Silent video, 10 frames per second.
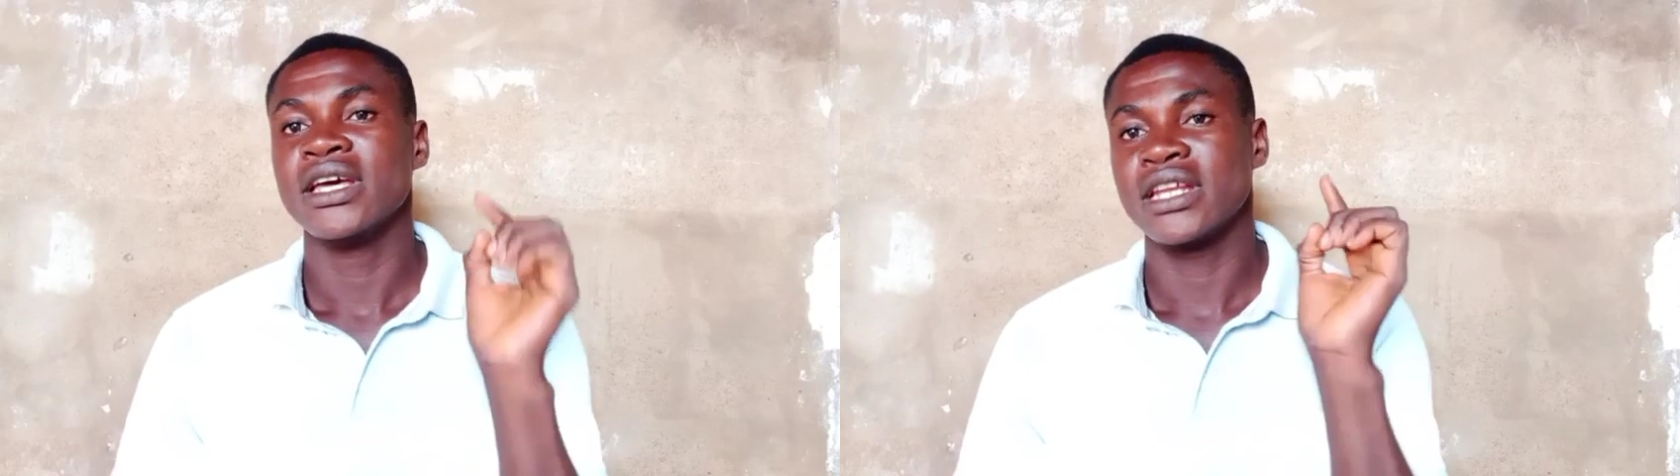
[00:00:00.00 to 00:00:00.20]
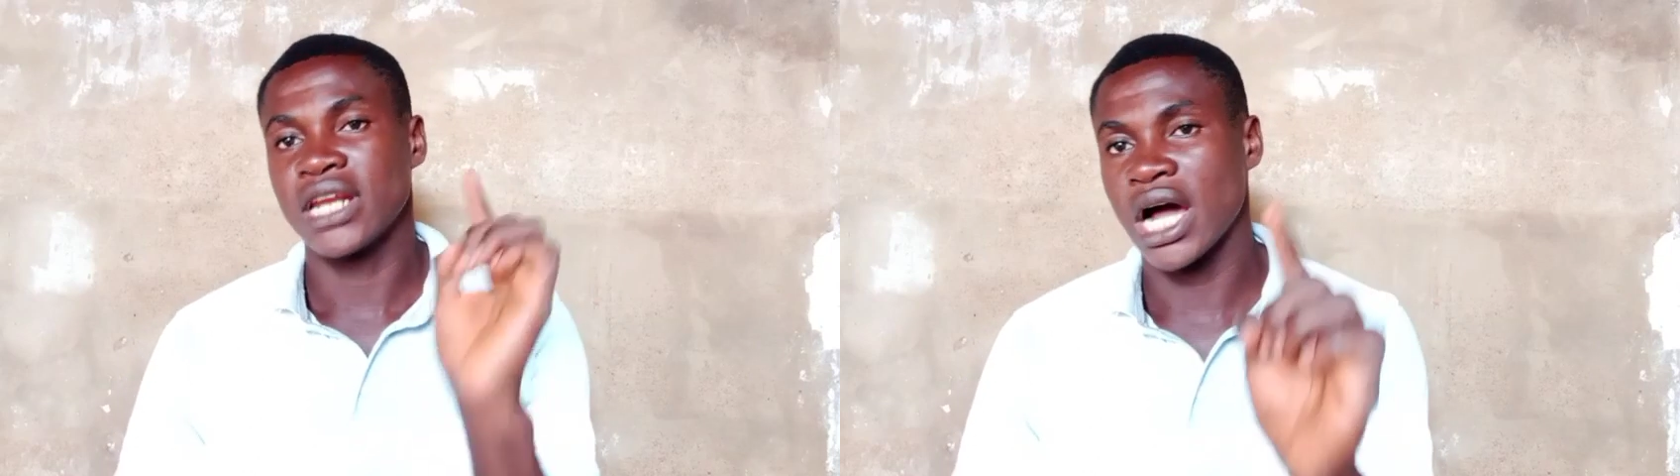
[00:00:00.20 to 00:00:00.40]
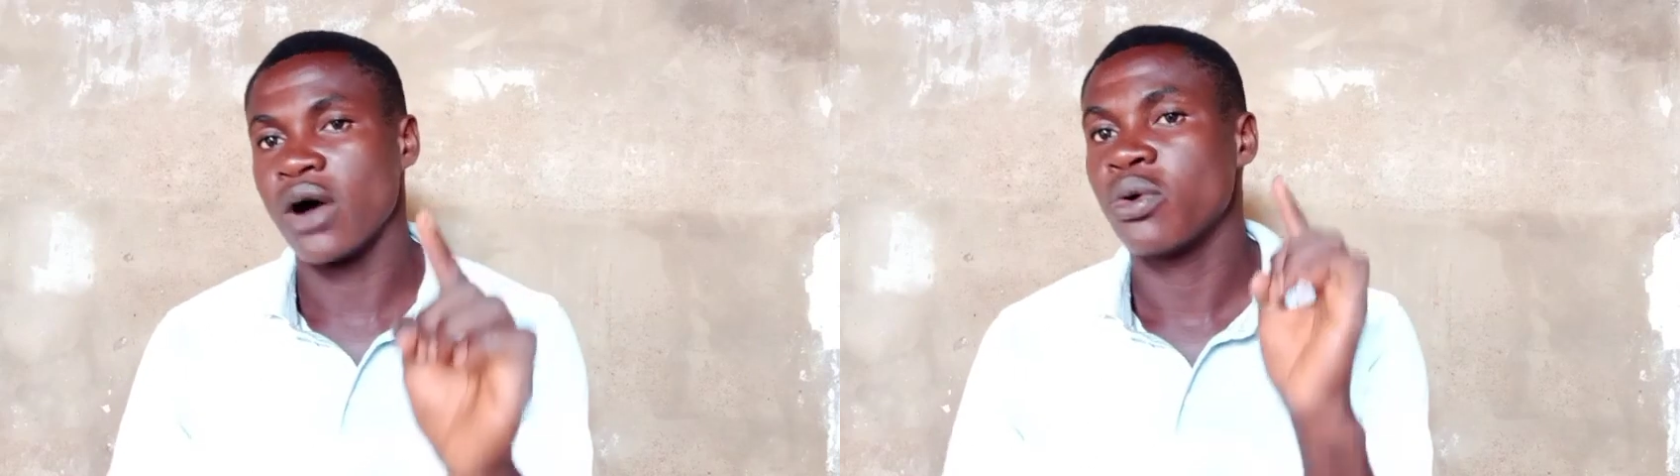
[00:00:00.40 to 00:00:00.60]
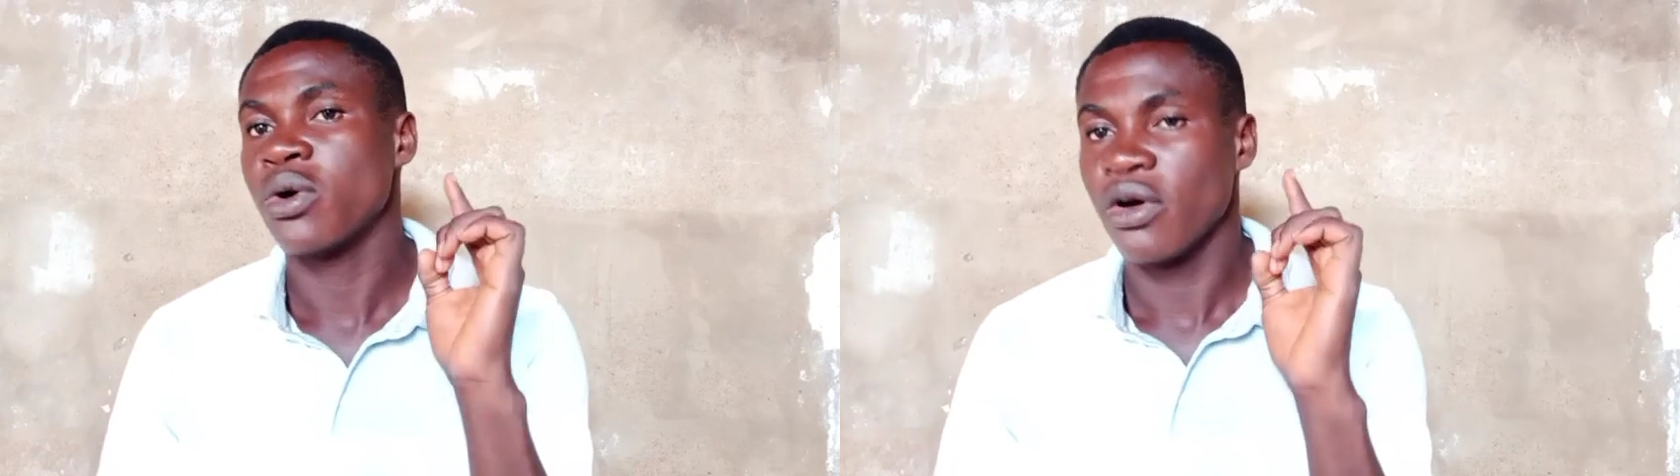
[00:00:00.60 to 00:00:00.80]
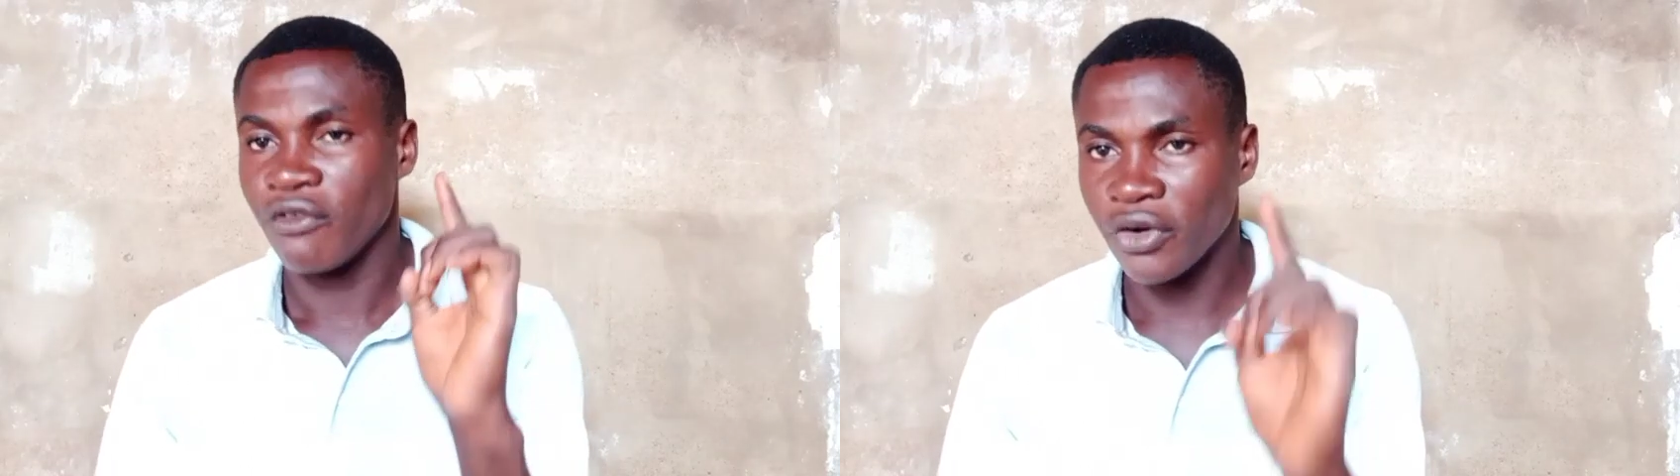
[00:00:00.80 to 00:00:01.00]
Now,
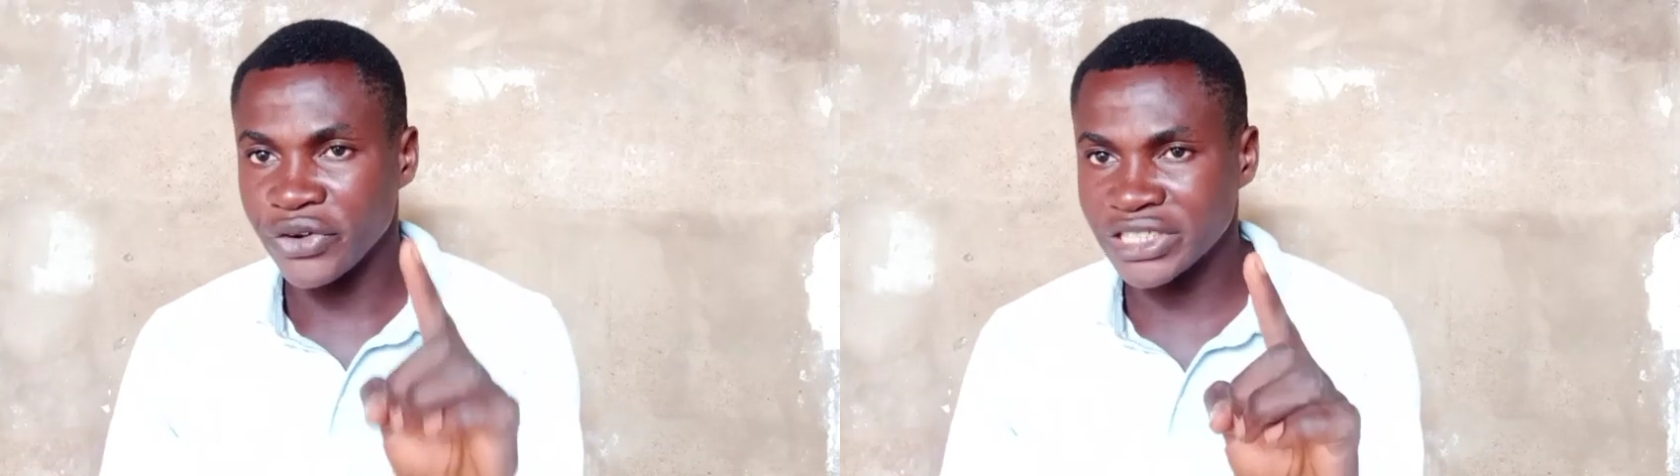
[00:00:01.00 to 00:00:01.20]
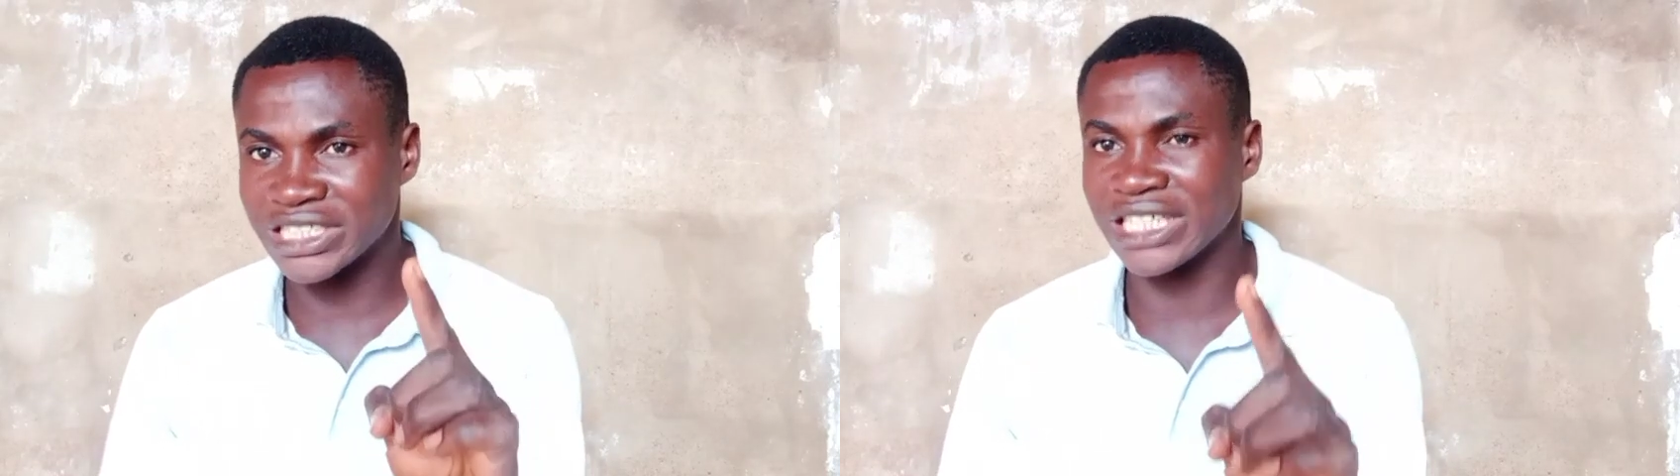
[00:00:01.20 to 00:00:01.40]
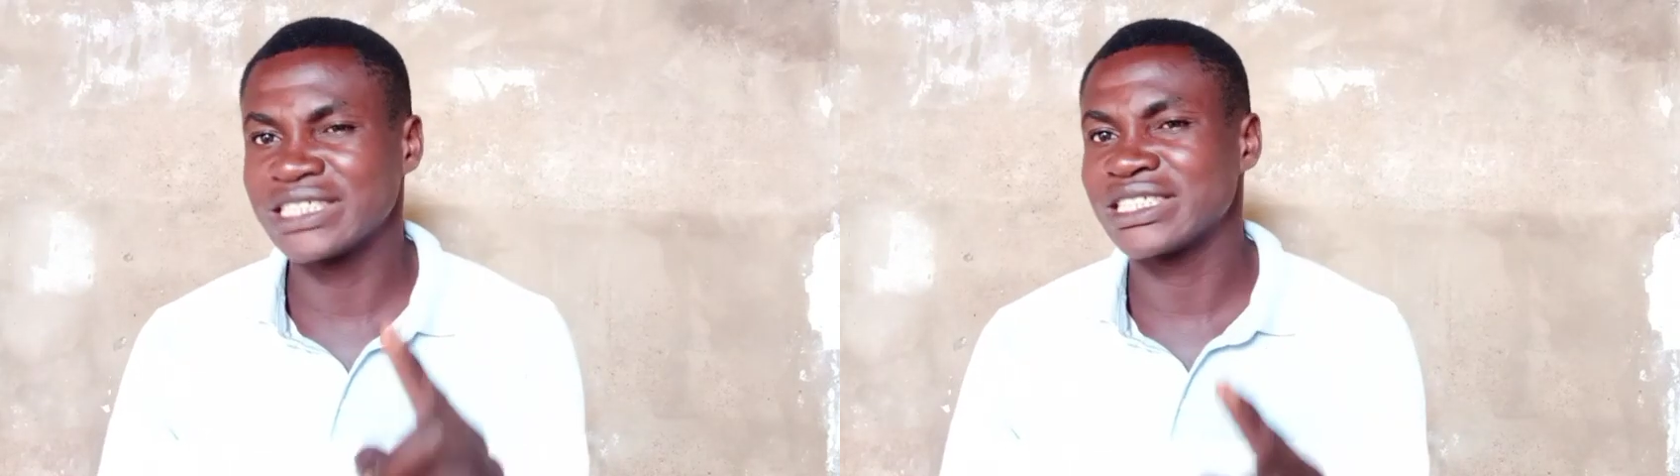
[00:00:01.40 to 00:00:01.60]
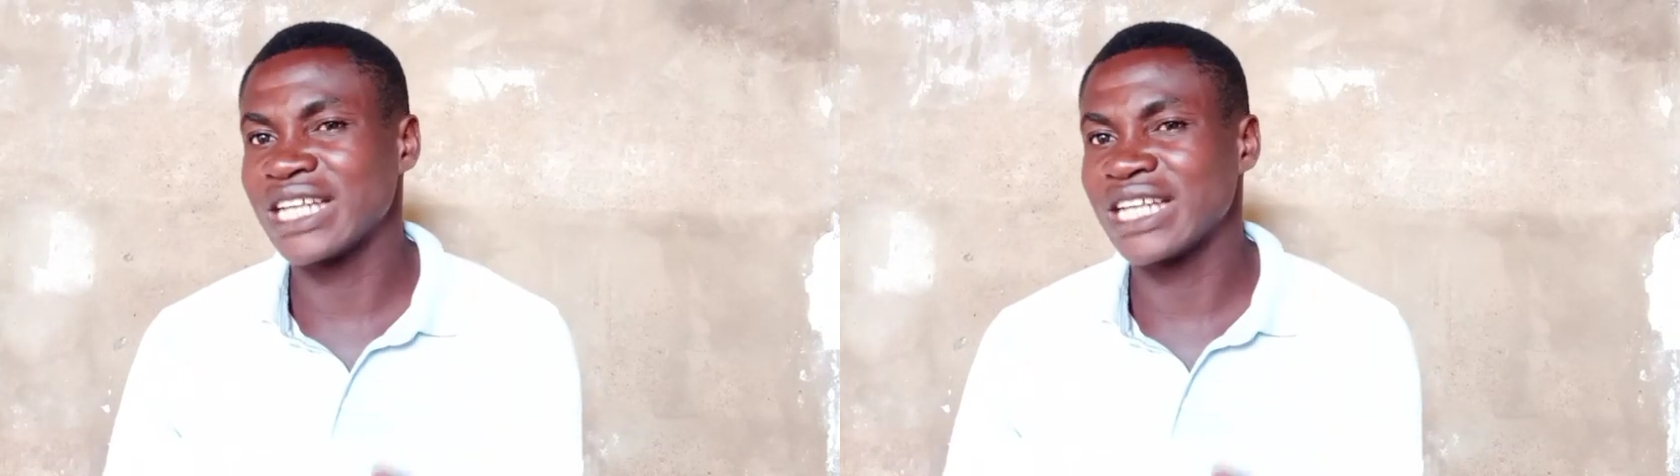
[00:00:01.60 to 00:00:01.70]
for instance,